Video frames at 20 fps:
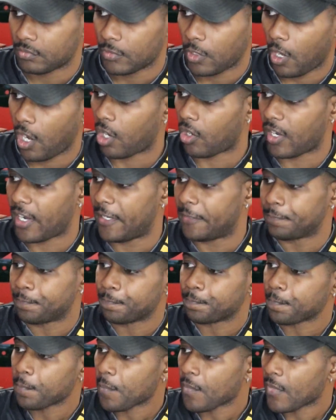All right.
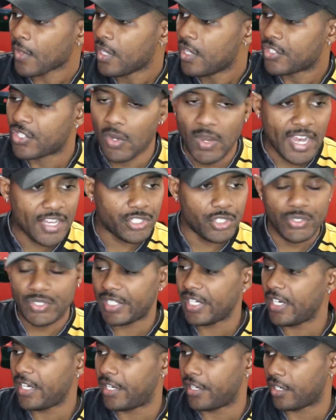So as you
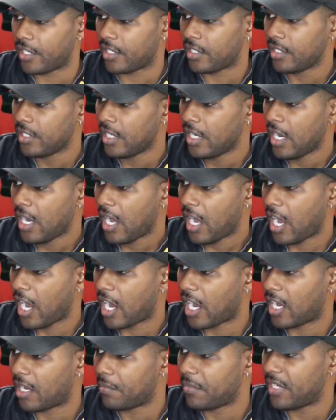see here,
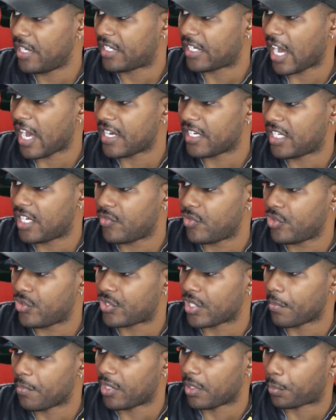it kind of gives you
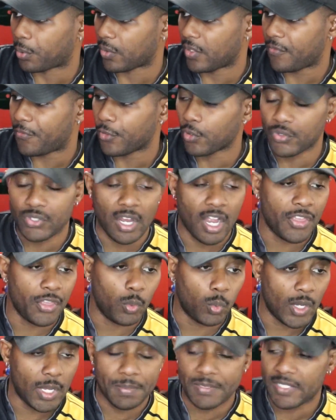some of the peripherals on
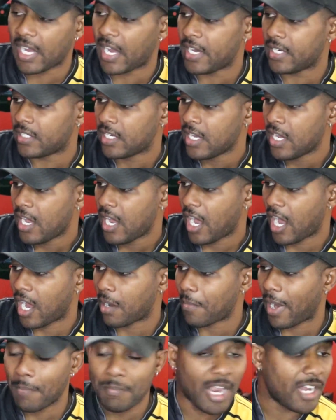the website.
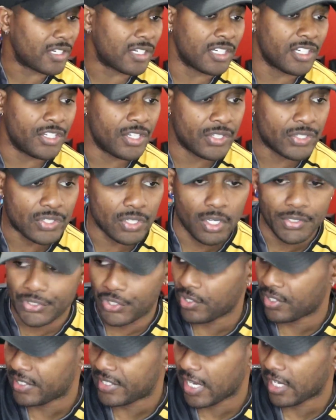I'm not going to insult
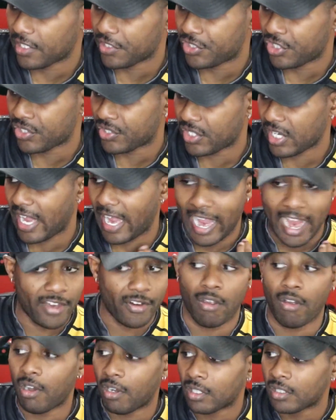your intelligence at
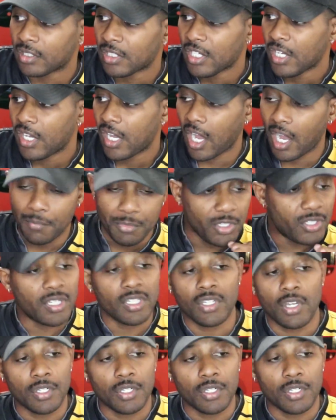all. You can go